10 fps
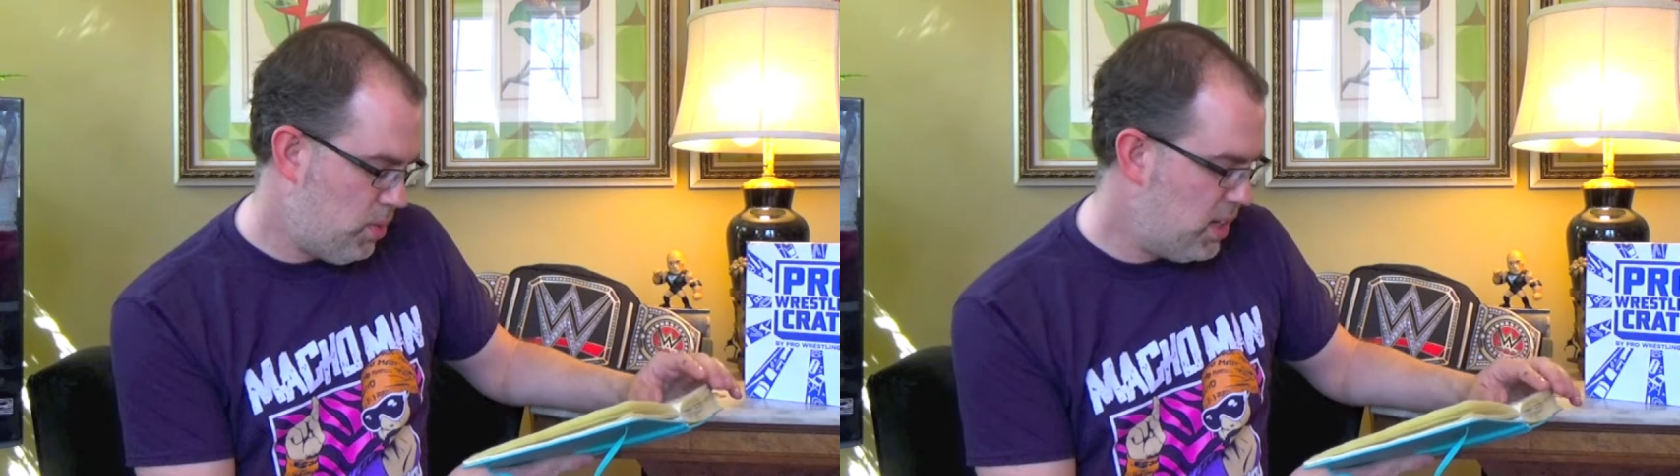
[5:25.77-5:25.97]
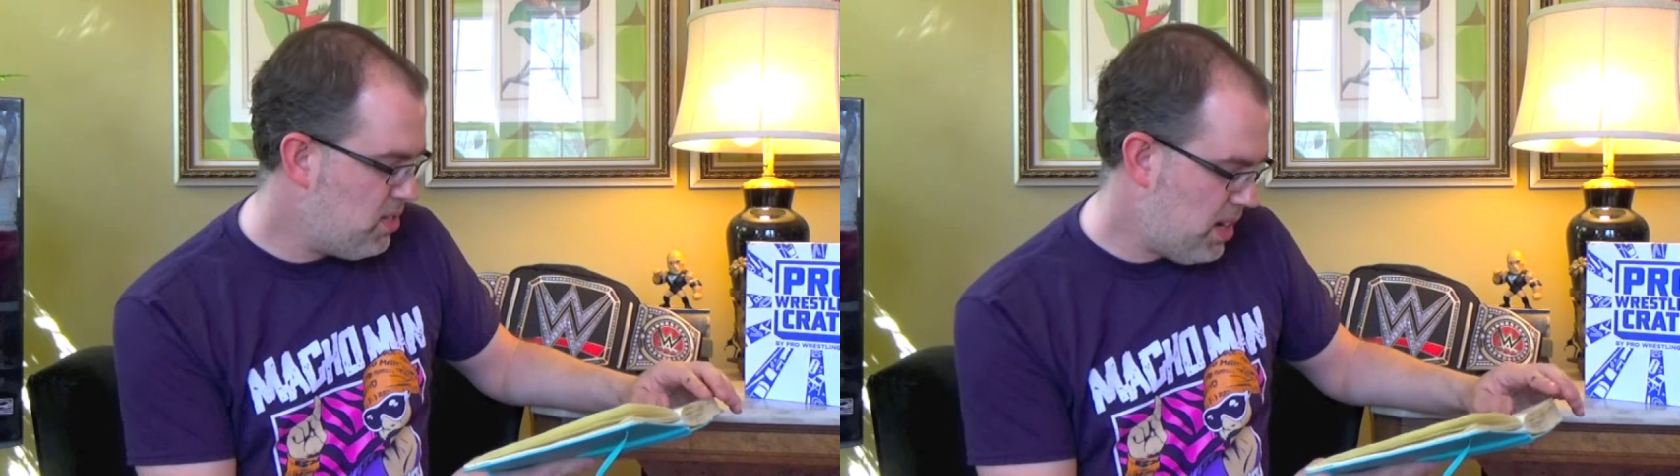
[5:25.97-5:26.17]

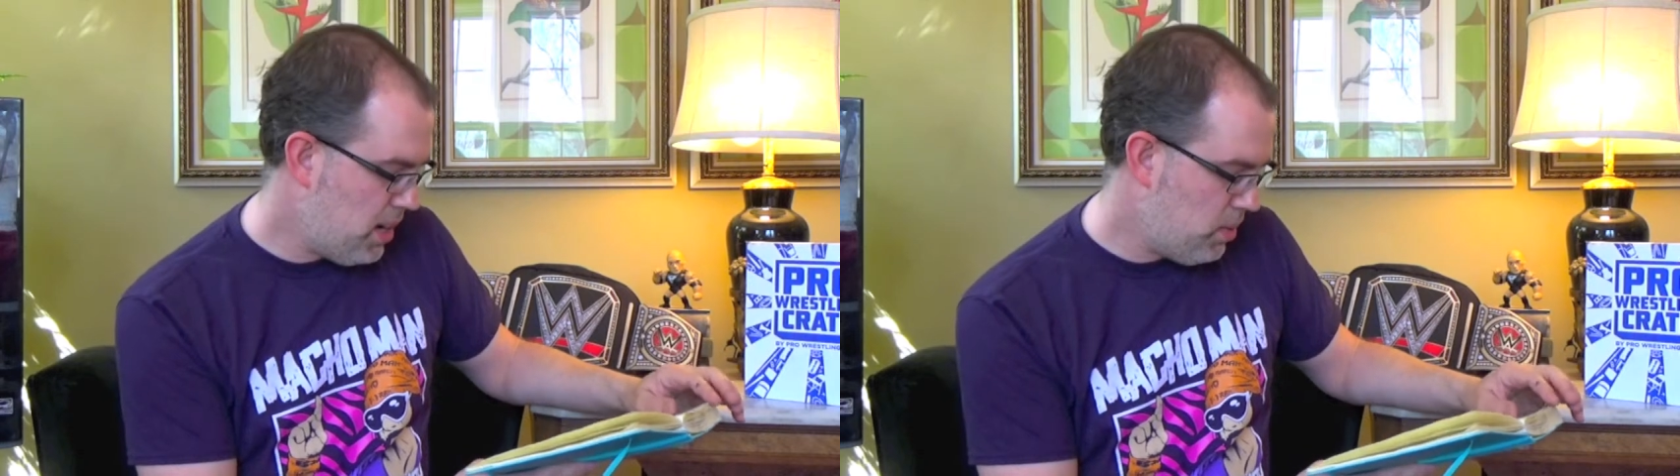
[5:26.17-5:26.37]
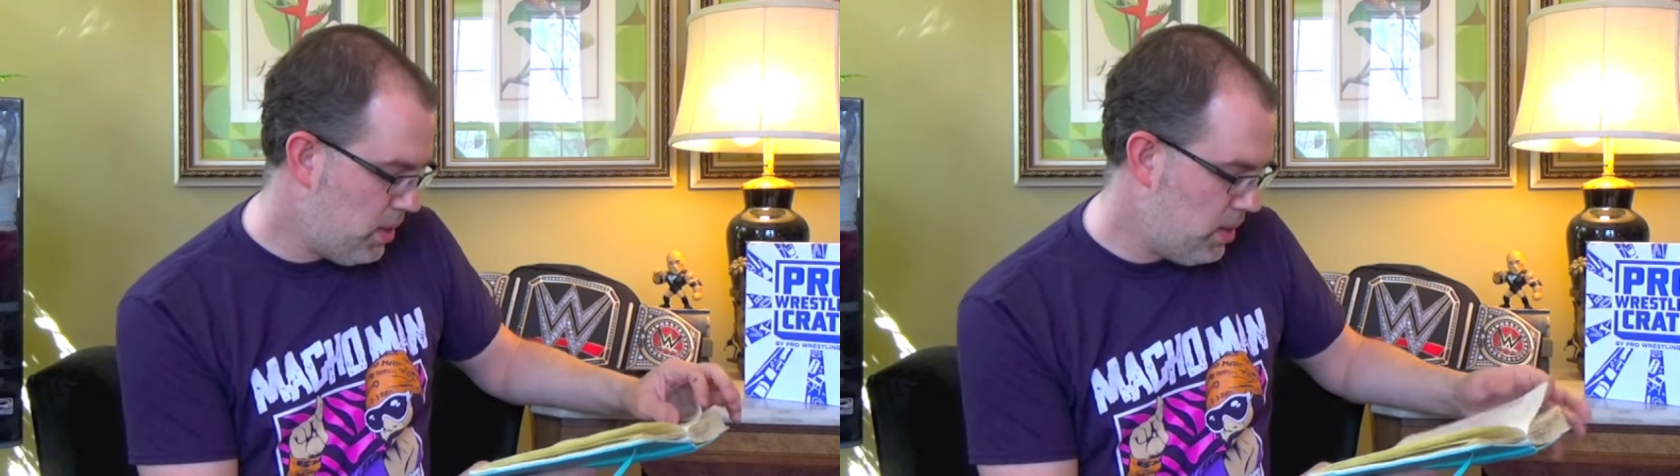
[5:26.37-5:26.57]

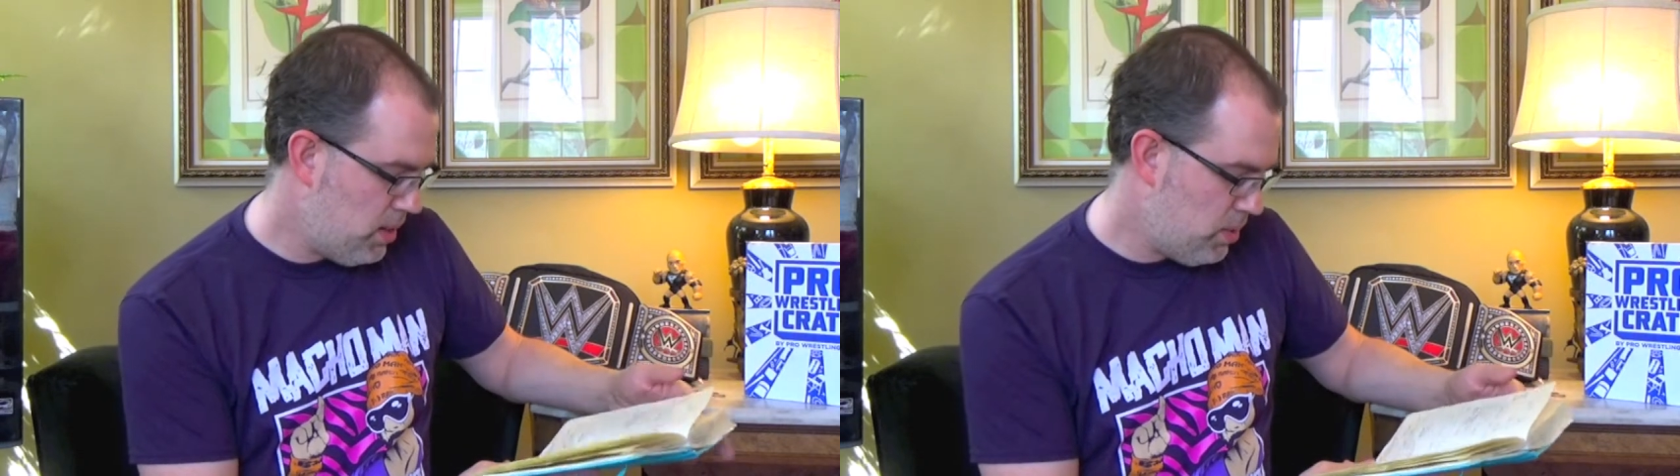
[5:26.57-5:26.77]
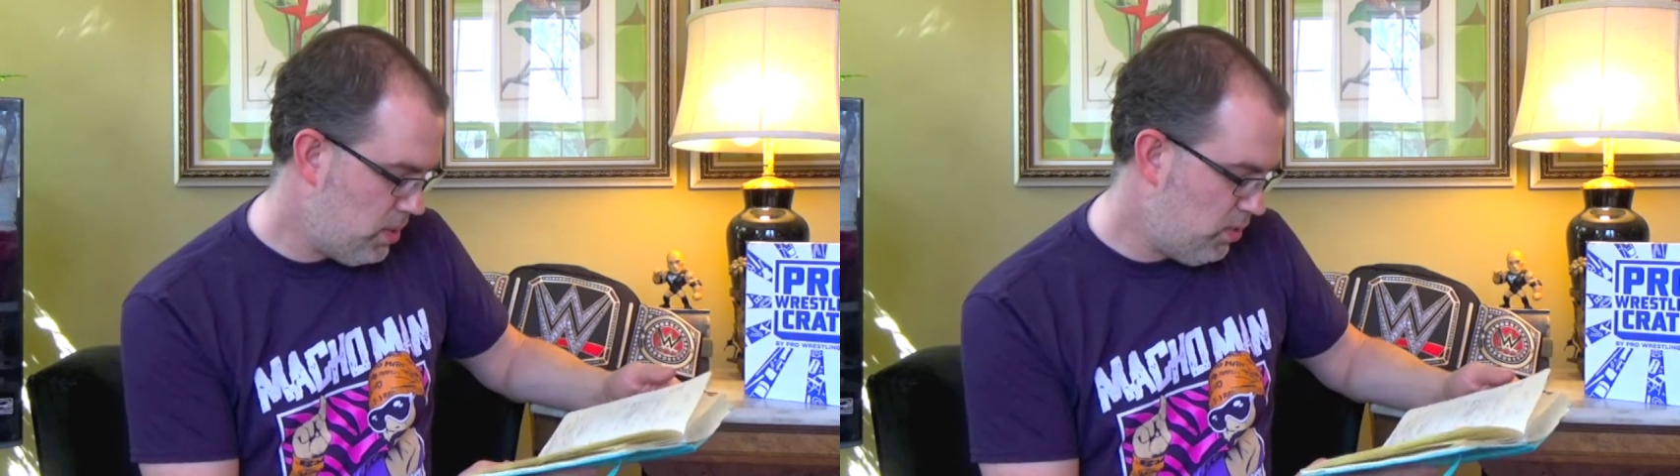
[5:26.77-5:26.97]
ringside while the
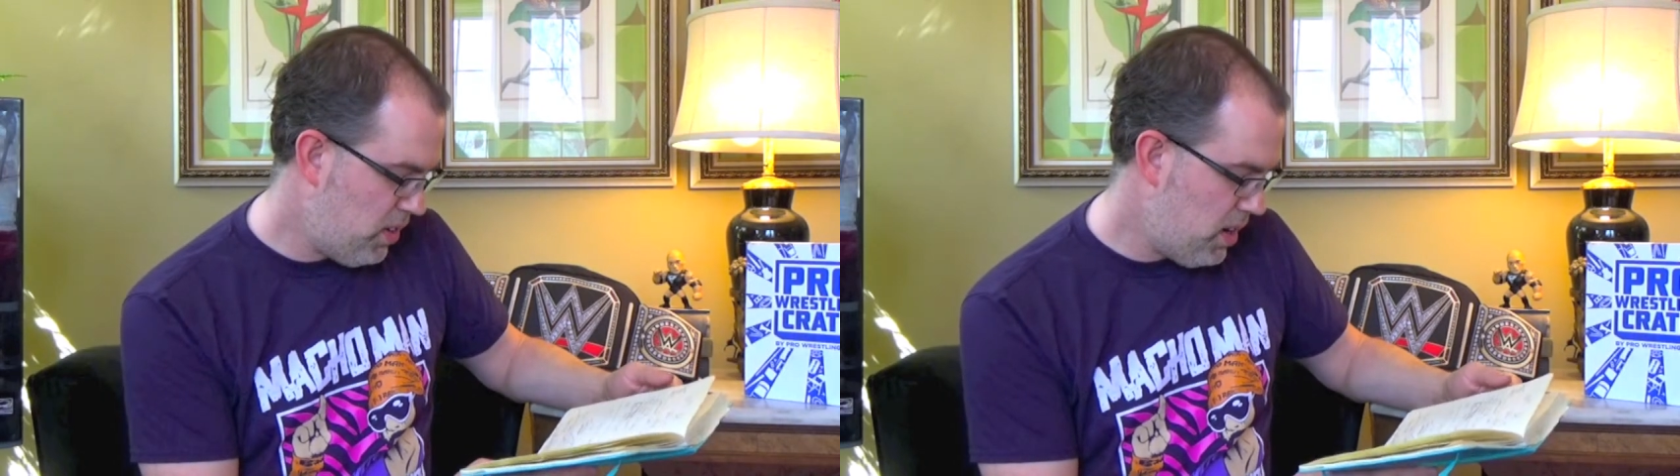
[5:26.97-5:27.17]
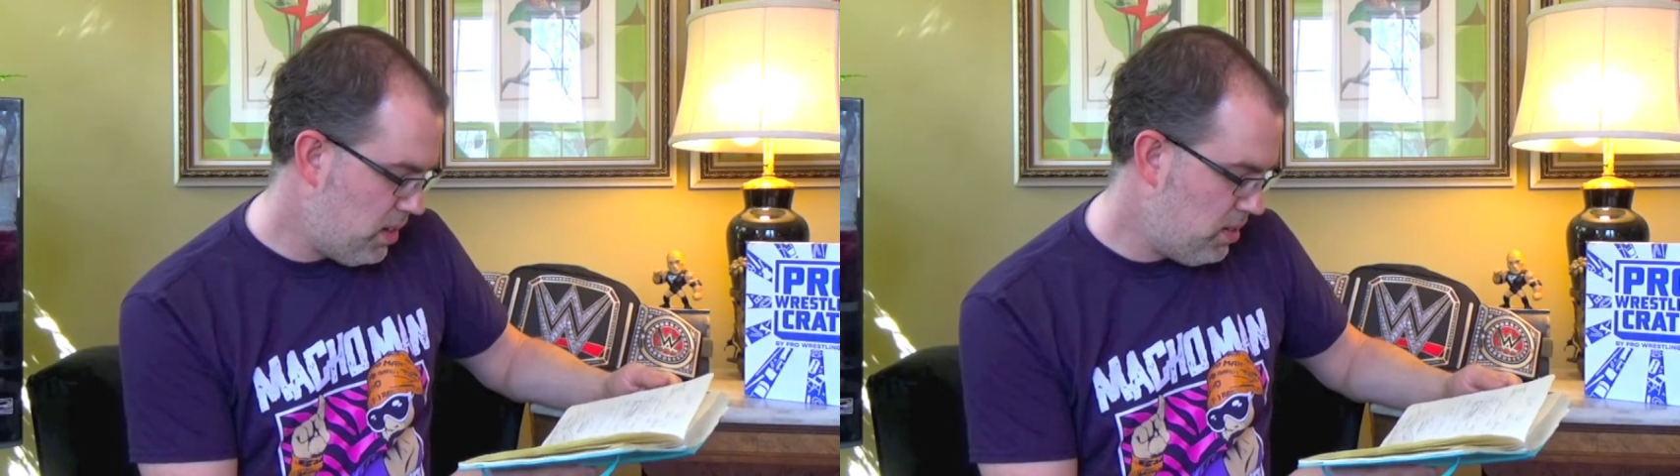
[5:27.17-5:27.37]
other ones
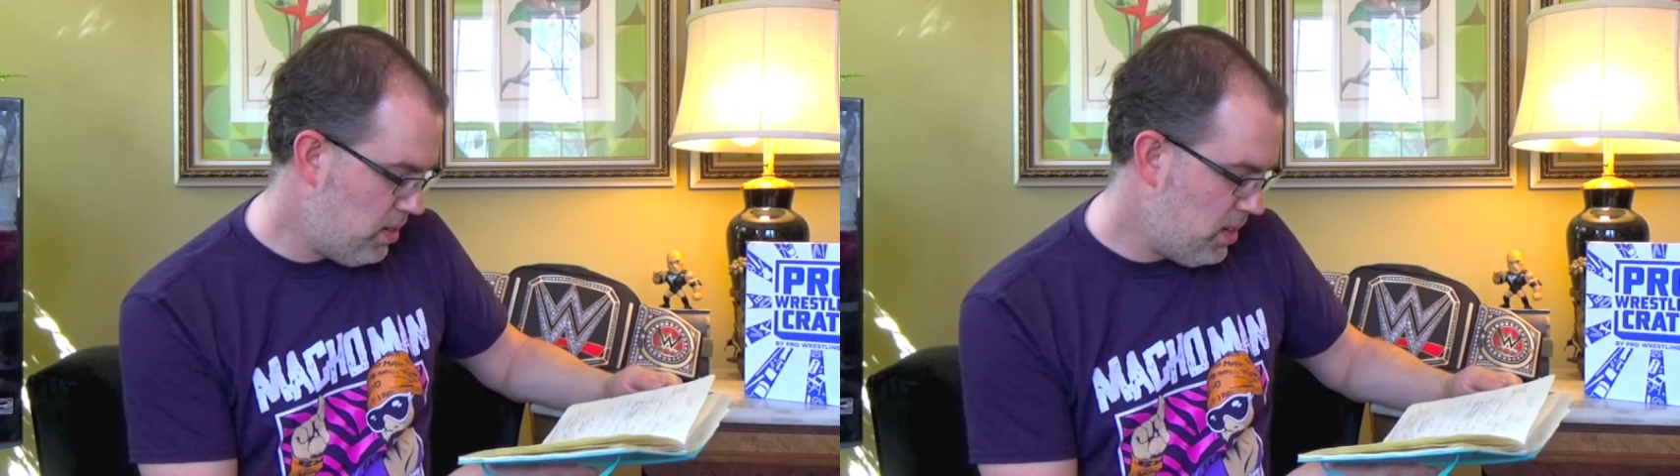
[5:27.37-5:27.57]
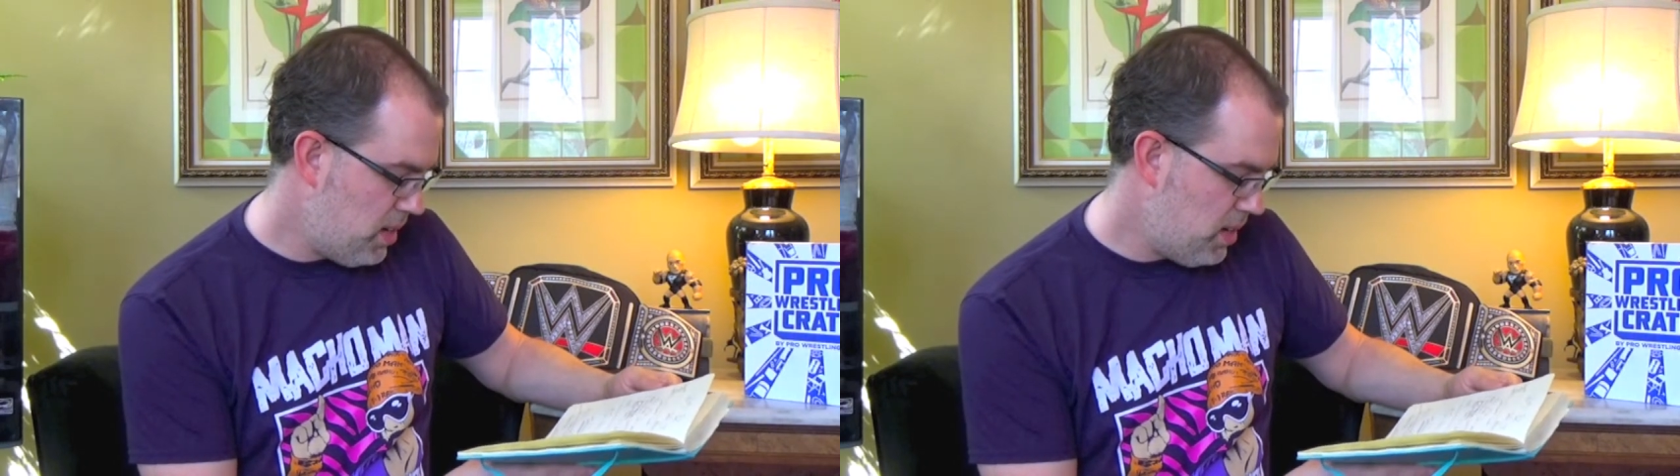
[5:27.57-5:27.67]
fought.